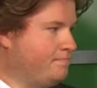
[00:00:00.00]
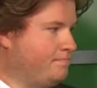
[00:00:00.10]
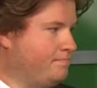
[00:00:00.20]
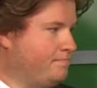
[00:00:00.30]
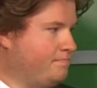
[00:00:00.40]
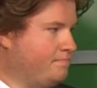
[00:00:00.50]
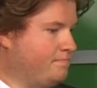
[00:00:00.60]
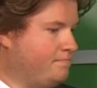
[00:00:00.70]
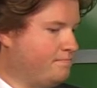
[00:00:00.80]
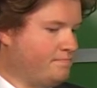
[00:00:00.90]

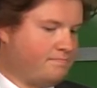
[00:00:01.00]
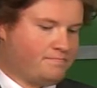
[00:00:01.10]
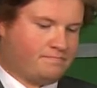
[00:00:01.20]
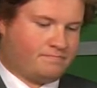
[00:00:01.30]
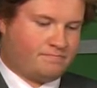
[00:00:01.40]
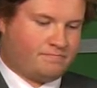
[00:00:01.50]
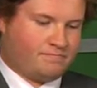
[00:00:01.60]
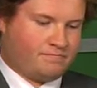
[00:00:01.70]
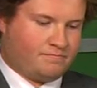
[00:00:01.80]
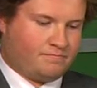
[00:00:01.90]

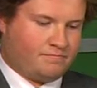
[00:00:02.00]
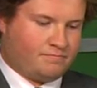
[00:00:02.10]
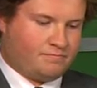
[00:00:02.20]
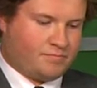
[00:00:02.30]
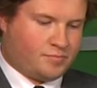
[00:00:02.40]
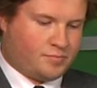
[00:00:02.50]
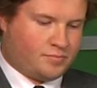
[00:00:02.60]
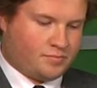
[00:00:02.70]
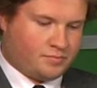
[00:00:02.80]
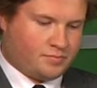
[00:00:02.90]

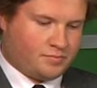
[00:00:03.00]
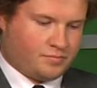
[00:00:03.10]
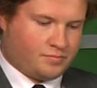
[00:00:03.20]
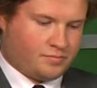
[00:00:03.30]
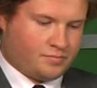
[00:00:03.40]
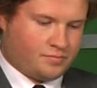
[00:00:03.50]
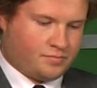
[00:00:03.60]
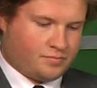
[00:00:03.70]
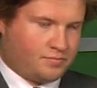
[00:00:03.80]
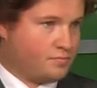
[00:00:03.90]

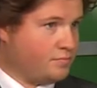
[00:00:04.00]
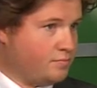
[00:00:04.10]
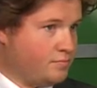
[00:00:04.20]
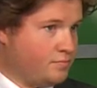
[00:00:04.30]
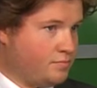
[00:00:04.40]
(not speaking)